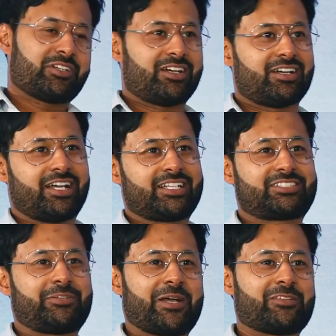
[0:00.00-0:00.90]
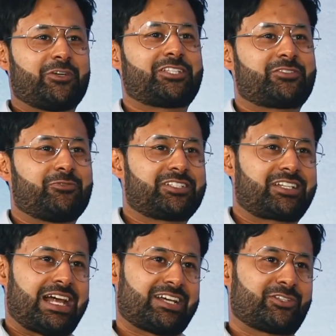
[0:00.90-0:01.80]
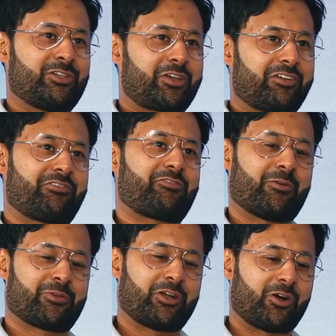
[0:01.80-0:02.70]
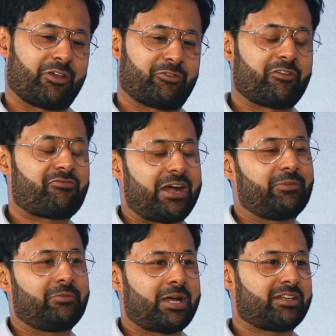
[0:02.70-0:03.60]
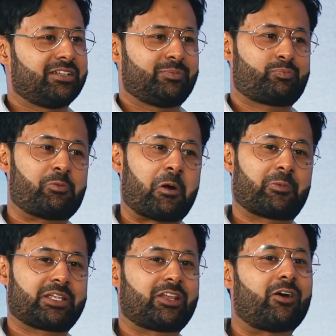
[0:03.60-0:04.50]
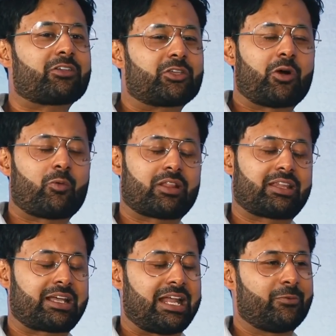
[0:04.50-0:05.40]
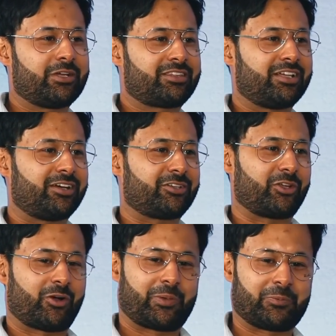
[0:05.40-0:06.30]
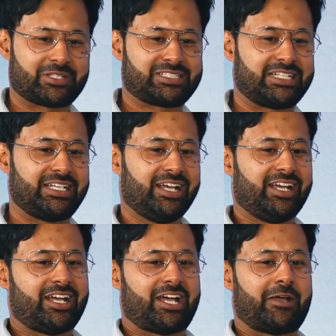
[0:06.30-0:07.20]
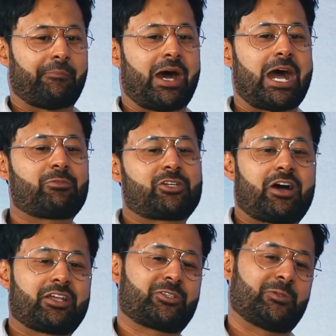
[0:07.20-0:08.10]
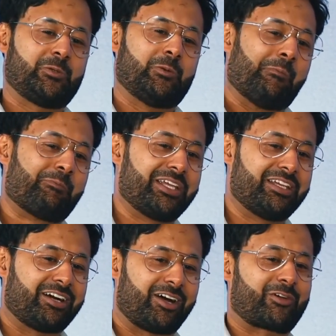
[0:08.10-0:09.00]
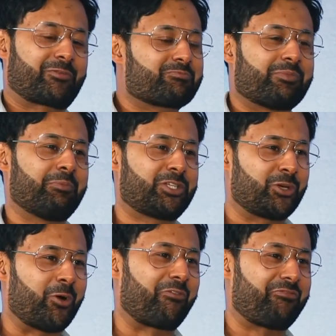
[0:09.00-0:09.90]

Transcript: it depends which glass you look at it from. You know, if you're a family man, probably not. You don't want the glamour that, you know, people see. I'm trying to be a mature